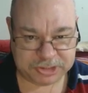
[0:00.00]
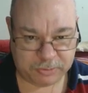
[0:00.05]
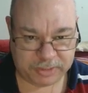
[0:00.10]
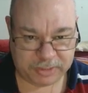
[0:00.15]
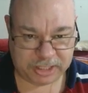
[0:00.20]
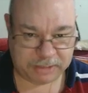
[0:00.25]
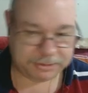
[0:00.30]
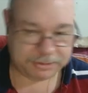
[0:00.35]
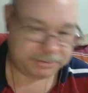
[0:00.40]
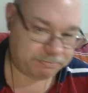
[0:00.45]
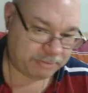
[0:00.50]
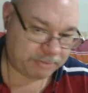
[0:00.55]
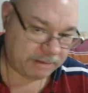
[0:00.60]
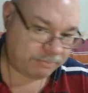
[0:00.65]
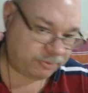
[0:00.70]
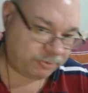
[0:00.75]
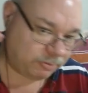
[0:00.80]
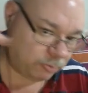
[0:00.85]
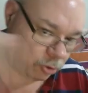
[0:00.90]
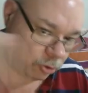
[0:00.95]
so we're going to
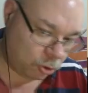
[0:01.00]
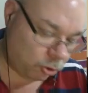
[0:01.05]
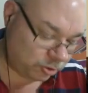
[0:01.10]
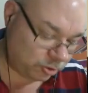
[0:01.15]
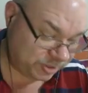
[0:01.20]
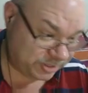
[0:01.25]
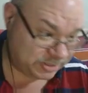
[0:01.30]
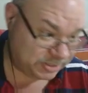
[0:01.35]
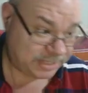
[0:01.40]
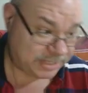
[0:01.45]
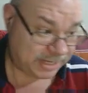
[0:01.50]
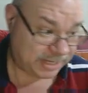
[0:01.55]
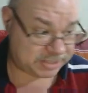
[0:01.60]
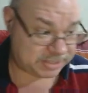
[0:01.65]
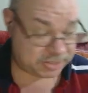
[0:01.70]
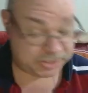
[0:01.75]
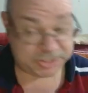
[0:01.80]
bump them all into Dex.